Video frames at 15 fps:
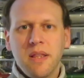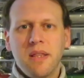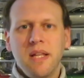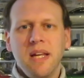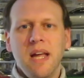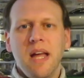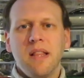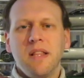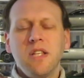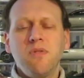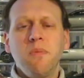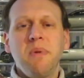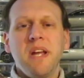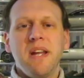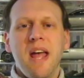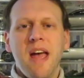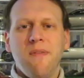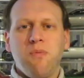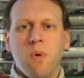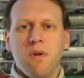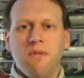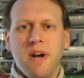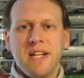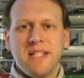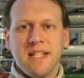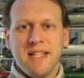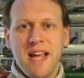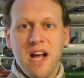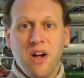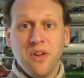this will be an F1 race
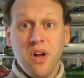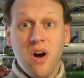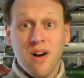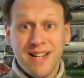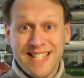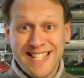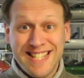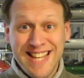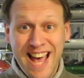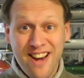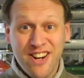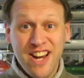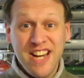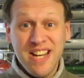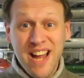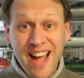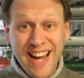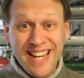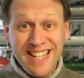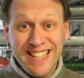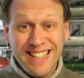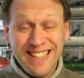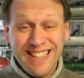that's held on a Saturday night.